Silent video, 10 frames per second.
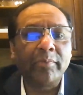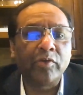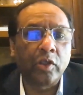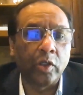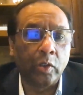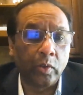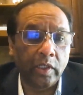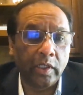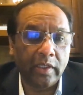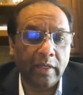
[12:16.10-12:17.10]

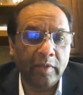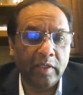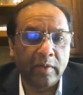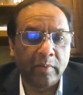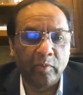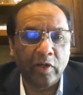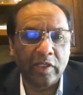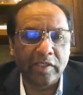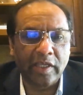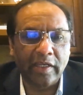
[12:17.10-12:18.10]
Absolutely. I mean,
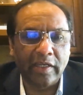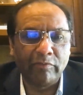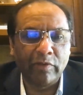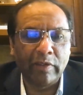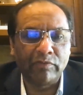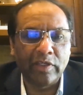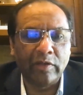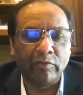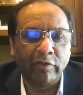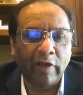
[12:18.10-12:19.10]
remember I said we have
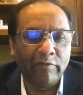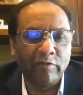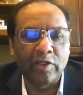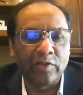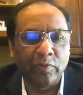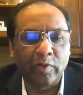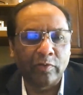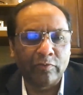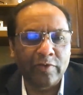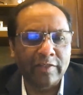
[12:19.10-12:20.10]
seen 5 years
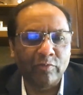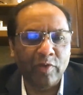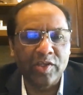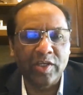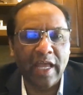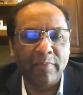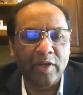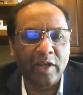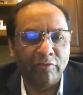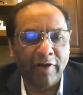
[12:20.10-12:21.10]
worth of transformation
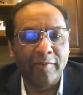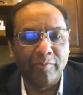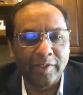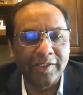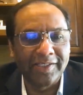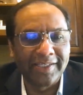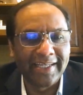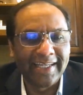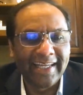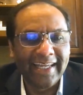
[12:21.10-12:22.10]
happen in 5
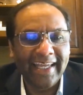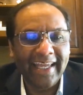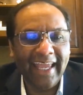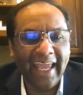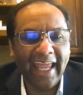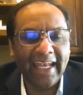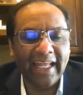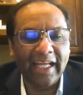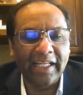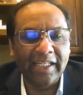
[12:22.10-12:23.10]
months.
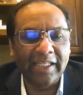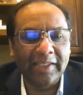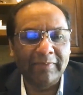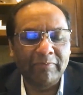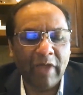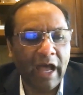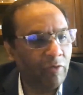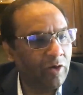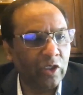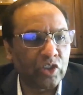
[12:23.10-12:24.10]
And
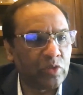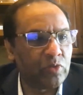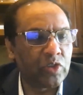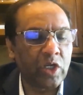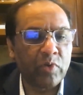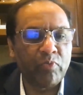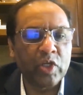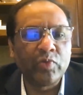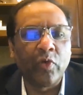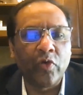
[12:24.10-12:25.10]
our customers are
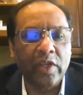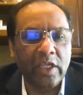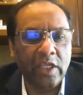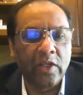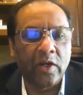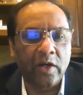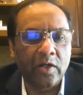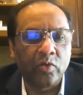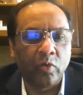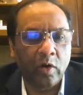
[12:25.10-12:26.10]
much more
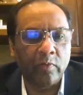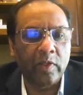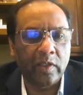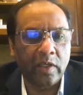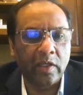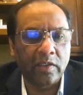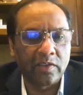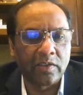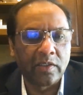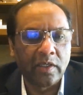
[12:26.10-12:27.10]
eager to work with
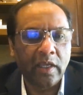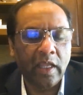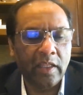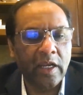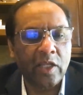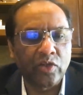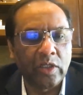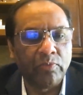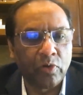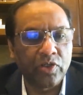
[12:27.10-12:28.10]
us, and they're
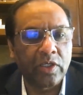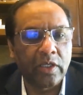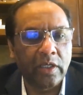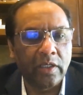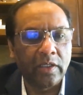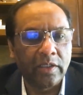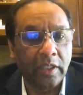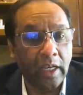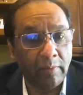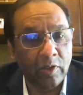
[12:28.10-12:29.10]
actually pushing
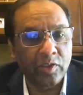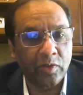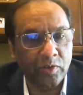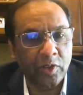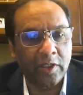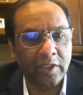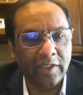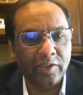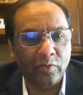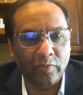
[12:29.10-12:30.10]
the limits on
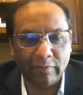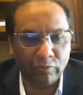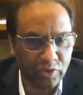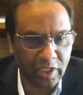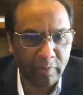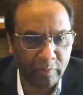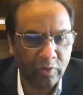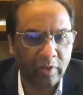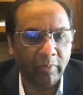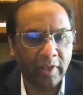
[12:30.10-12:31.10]
certain things. So we have to step
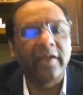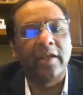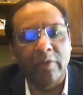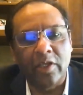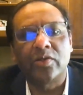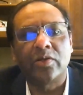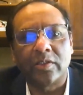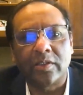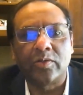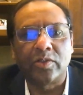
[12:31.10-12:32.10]
up to the plate and make sure
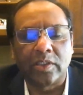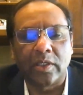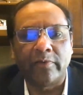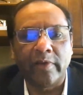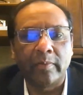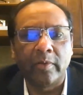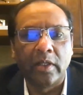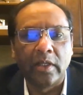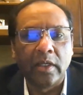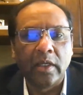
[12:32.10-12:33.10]
the solutions are
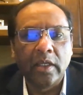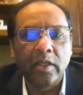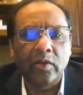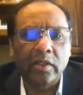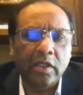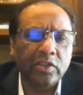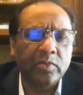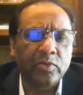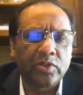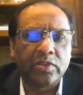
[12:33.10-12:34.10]
available. The
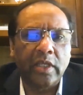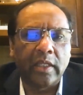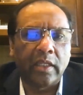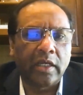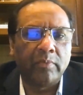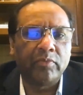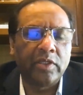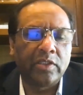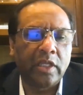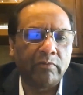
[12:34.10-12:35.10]
customers and the
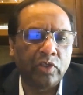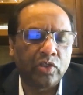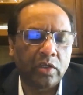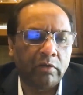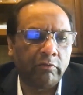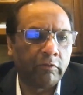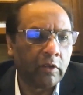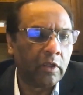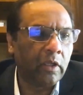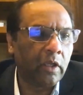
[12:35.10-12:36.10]
companies that we serve
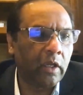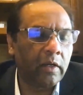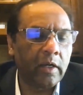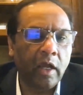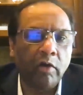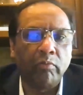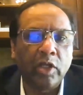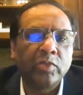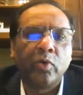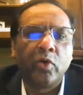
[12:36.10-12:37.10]
are now
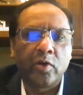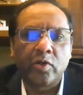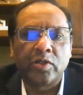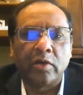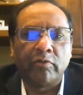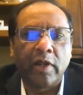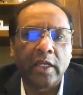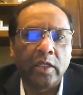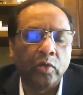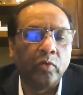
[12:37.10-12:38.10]
much more interested in
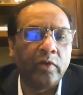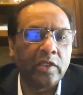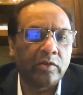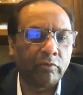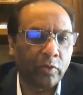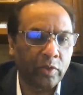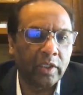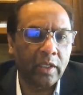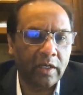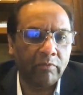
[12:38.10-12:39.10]
finding new ways of
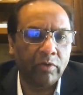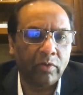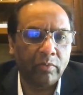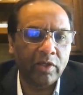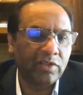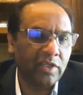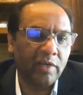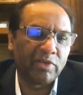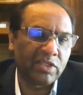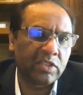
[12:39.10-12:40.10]
growing their revenue because
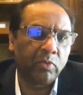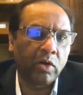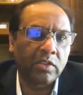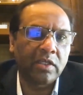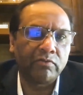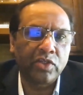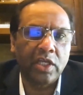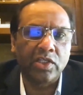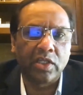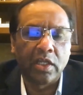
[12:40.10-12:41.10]
their business models have
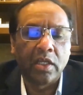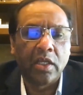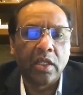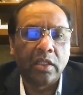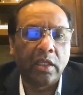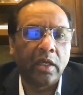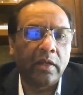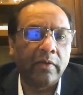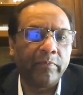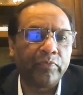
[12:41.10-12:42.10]
changed. They
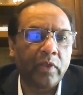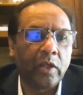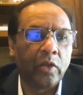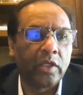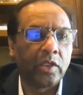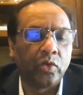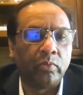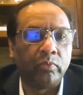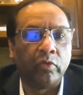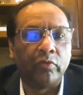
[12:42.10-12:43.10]
are looking to
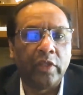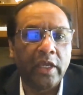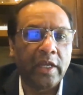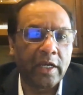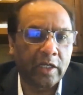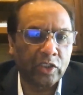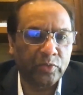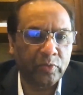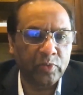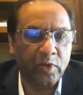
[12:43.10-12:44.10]
improve their end
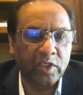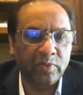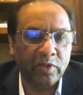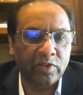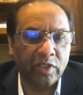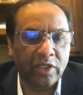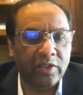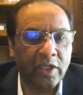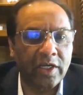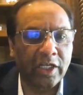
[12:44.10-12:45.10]
customer experience because
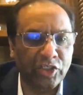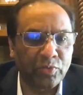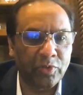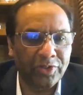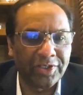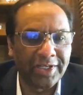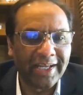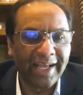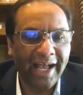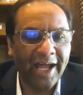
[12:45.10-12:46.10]
their customers
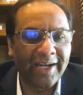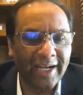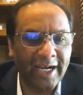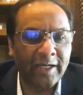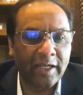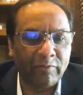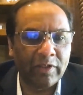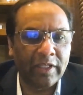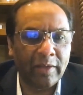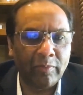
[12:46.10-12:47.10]
are connecting
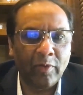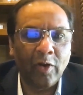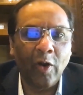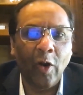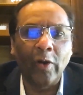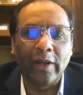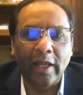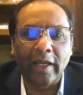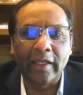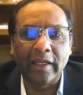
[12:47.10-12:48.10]
with them
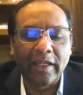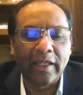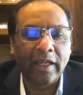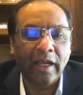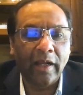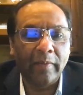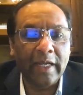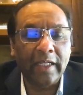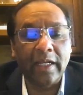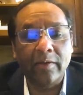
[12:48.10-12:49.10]
online.
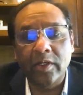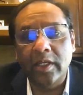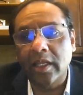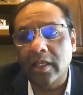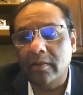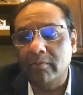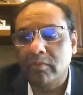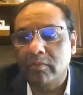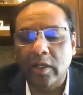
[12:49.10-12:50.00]
At the end of the day,